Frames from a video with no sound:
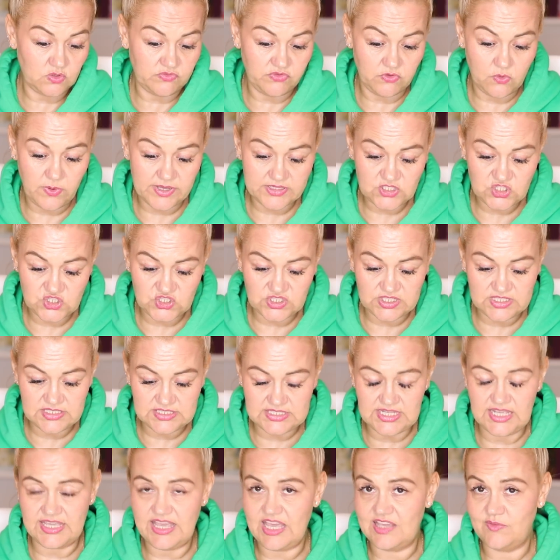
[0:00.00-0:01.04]
all of the
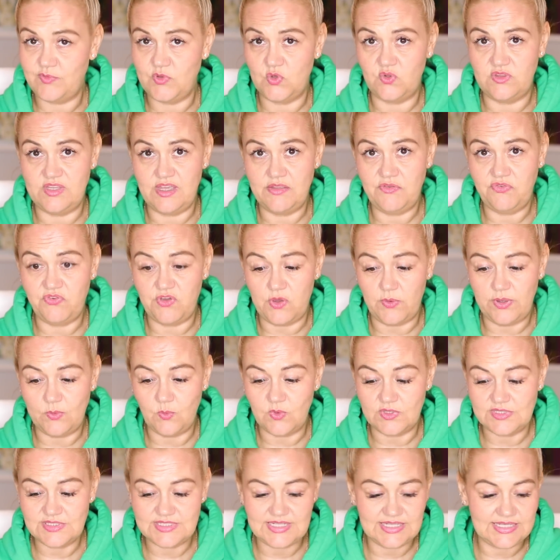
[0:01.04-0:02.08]
questions. They gave me all the info I
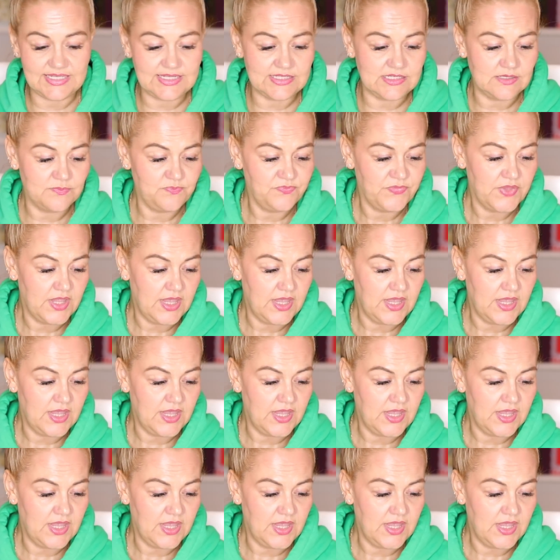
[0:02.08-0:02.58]
wanted.